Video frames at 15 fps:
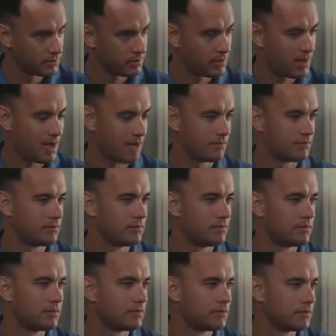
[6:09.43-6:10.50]
Why?
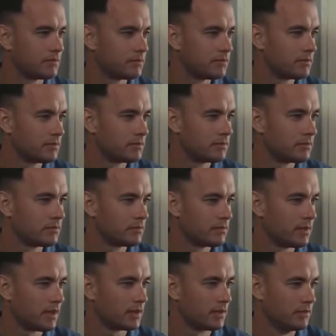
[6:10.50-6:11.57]

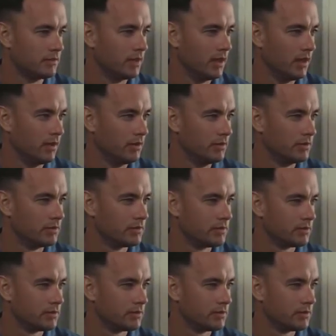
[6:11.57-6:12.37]
I don't know.